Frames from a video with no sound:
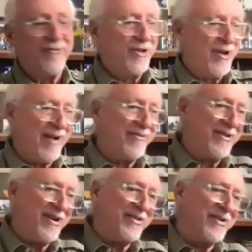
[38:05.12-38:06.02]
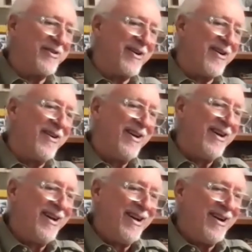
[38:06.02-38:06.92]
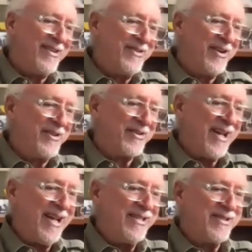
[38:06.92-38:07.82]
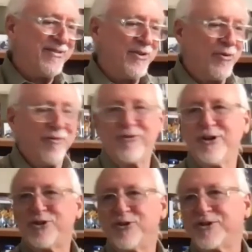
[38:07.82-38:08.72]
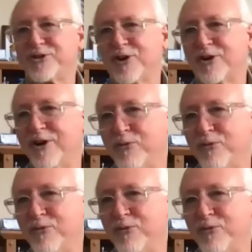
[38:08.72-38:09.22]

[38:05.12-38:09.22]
you have another uh, another case of the refrigerant circuit